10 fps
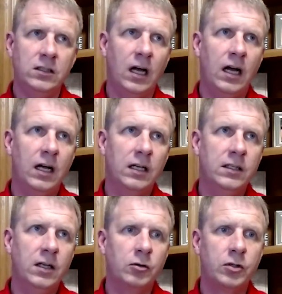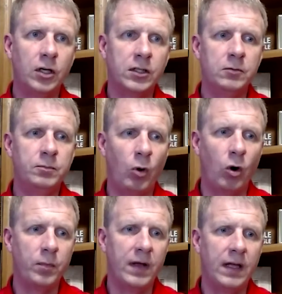Cook and
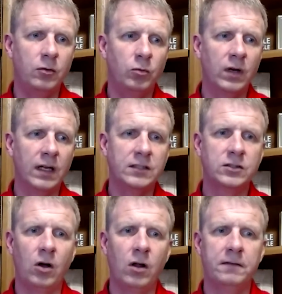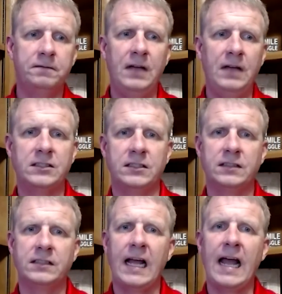Boardman really saw the vision
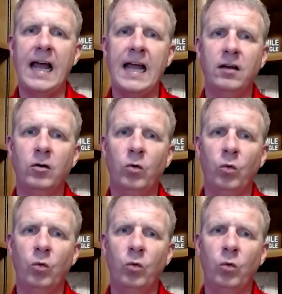to say, hey,